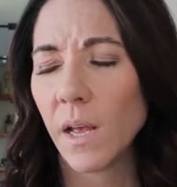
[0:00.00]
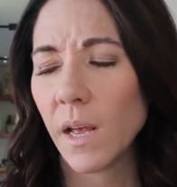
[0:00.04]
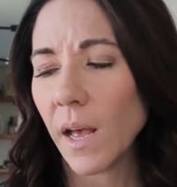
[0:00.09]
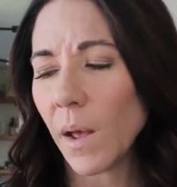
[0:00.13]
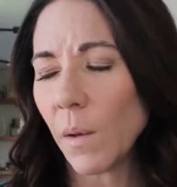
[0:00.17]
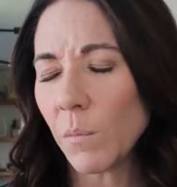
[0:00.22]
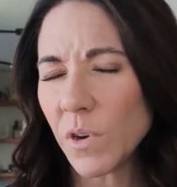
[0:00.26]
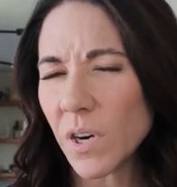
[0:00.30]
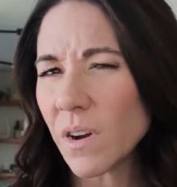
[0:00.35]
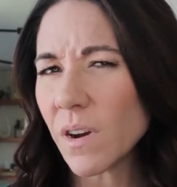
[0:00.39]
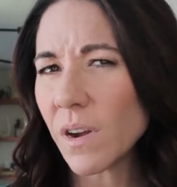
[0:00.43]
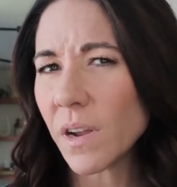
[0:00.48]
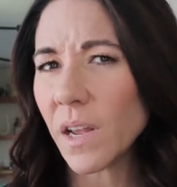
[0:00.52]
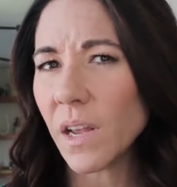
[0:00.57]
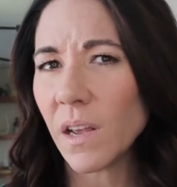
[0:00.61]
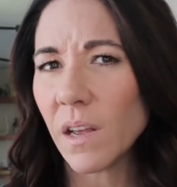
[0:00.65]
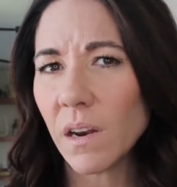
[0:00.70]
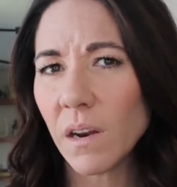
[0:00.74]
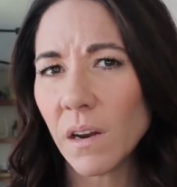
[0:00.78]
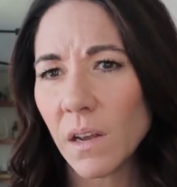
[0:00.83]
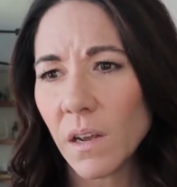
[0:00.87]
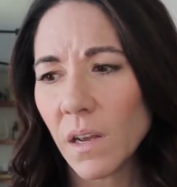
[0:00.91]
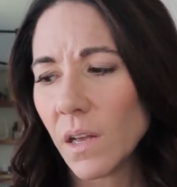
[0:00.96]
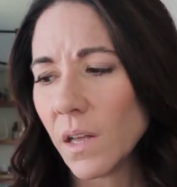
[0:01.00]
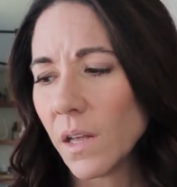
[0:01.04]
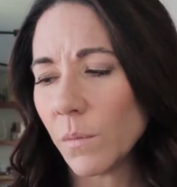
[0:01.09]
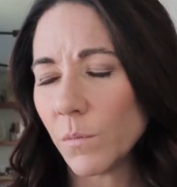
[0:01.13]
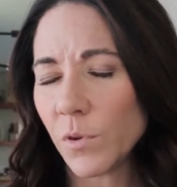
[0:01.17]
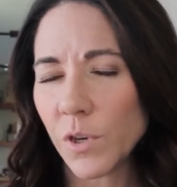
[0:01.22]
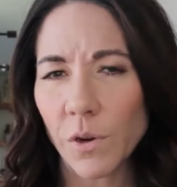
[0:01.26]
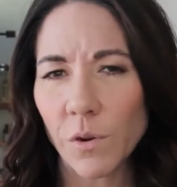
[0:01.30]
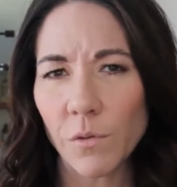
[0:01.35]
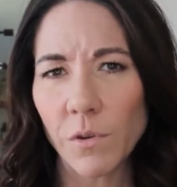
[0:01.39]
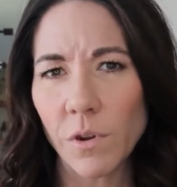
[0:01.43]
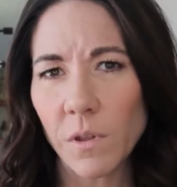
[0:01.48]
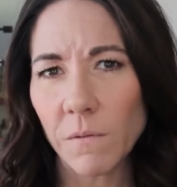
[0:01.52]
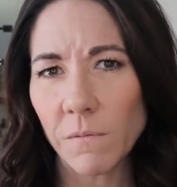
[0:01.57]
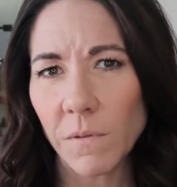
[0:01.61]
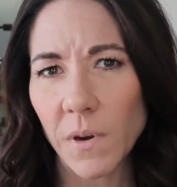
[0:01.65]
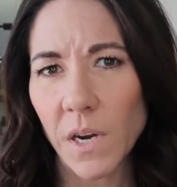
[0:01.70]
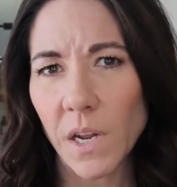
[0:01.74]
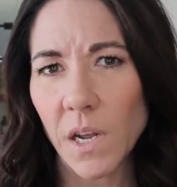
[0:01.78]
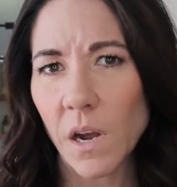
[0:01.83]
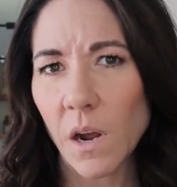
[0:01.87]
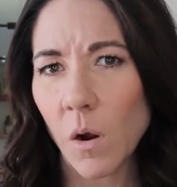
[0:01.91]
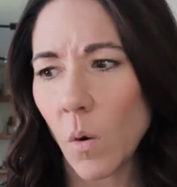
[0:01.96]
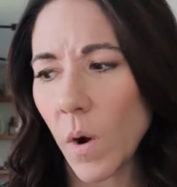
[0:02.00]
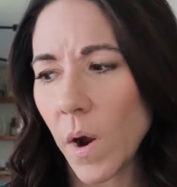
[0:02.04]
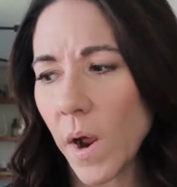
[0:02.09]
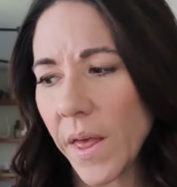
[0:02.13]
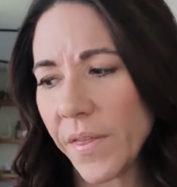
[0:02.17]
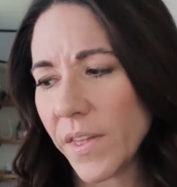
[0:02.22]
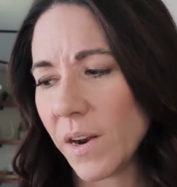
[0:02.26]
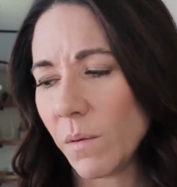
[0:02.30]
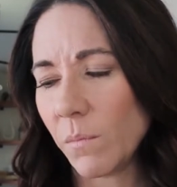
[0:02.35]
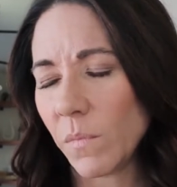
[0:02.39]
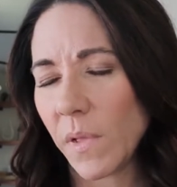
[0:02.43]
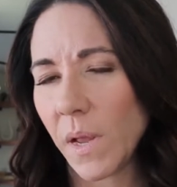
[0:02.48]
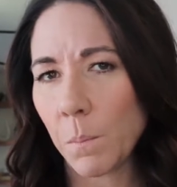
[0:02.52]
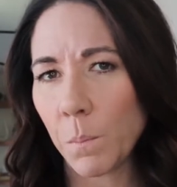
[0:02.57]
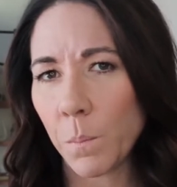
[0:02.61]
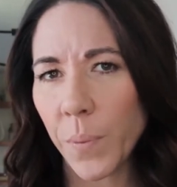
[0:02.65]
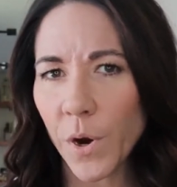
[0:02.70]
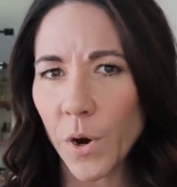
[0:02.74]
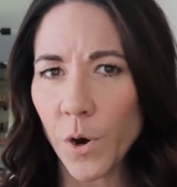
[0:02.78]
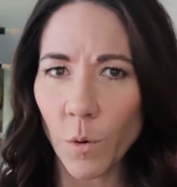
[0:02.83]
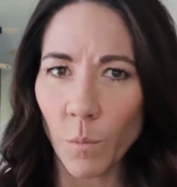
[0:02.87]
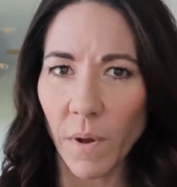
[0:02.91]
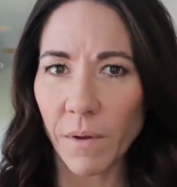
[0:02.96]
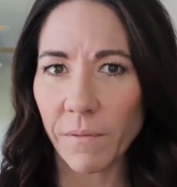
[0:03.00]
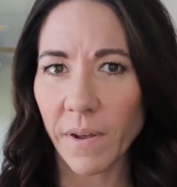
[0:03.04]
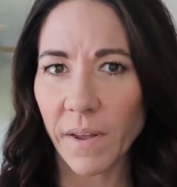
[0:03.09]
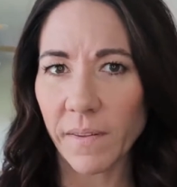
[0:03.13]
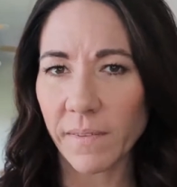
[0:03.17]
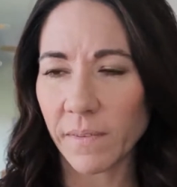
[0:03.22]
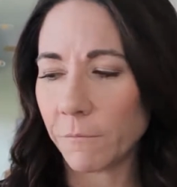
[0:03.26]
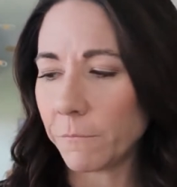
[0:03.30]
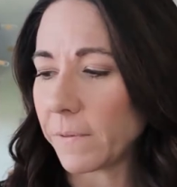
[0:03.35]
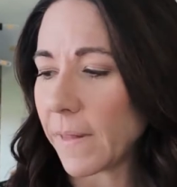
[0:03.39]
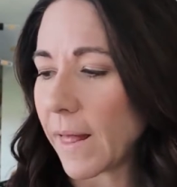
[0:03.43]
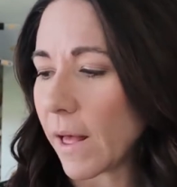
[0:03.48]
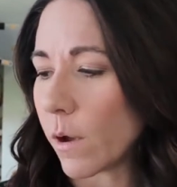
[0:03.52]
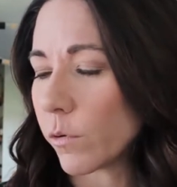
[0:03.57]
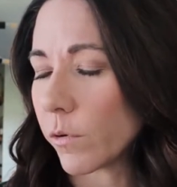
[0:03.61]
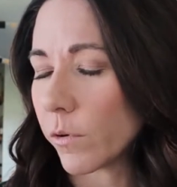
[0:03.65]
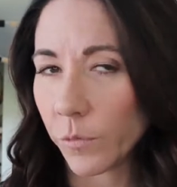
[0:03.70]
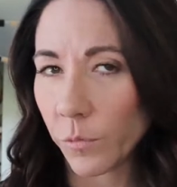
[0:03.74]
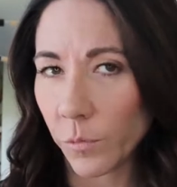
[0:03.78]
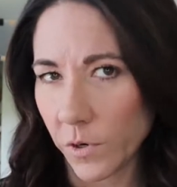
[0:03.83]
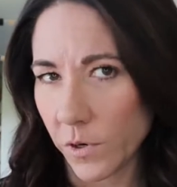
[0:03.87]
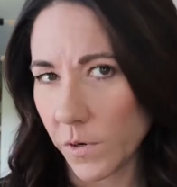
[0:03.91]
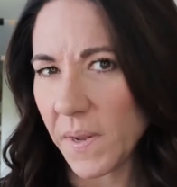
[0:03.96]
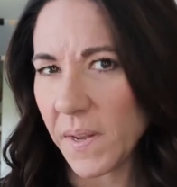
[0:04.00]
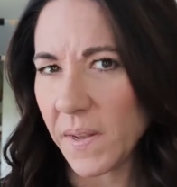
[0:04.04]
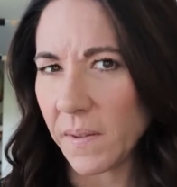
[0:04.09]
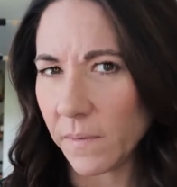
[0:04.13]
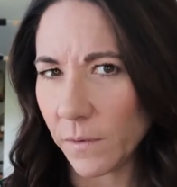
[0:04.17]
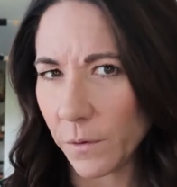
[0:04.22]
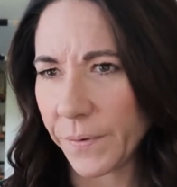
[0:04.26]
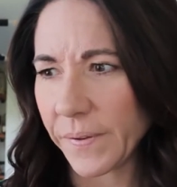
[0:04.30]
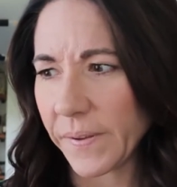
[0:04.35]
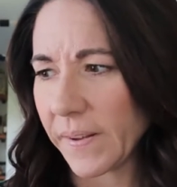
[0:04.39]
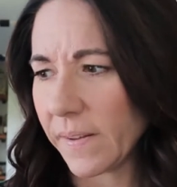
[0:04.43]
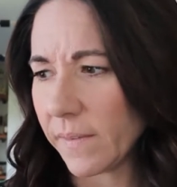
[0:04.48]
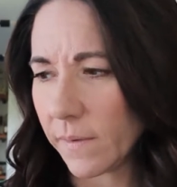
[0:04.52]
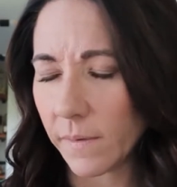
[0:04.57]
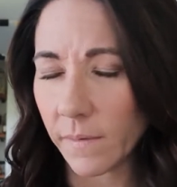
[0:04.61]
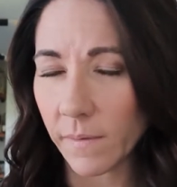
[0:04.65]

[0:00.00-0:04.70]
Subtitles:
I'm talking, I'm showing you the video, and then I'm like, boom, I've got some flowers, which makes no sense.